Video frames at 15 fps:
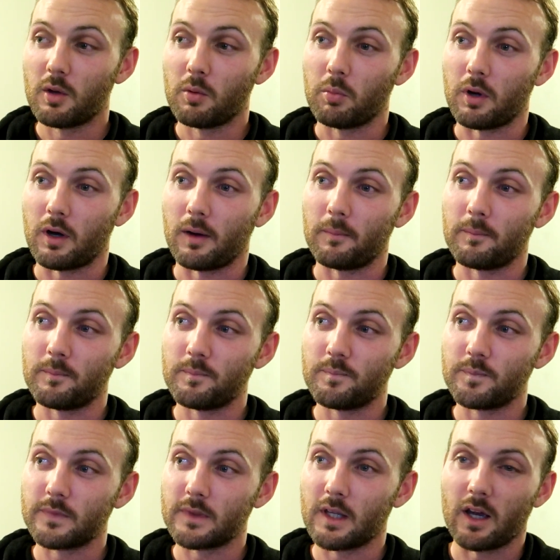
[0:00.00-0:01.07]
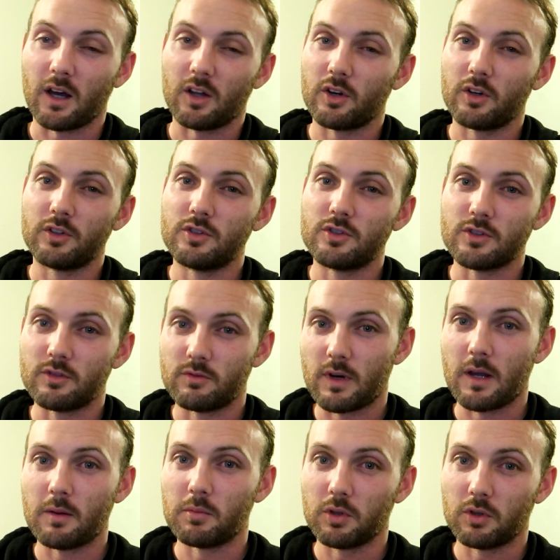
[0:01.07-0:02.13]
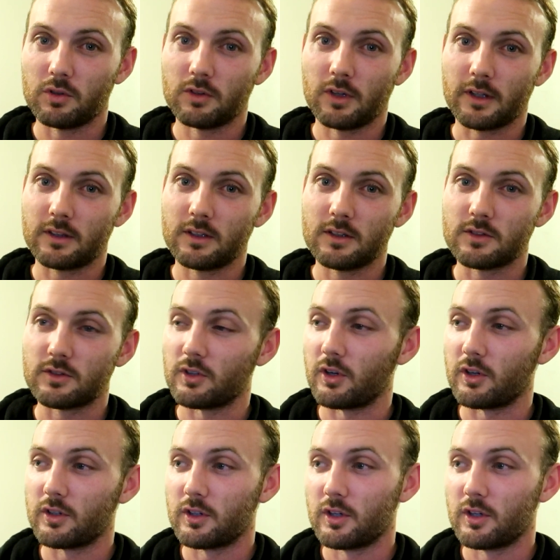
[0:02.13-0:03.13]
but yeah, I don't usually ramble on like this, so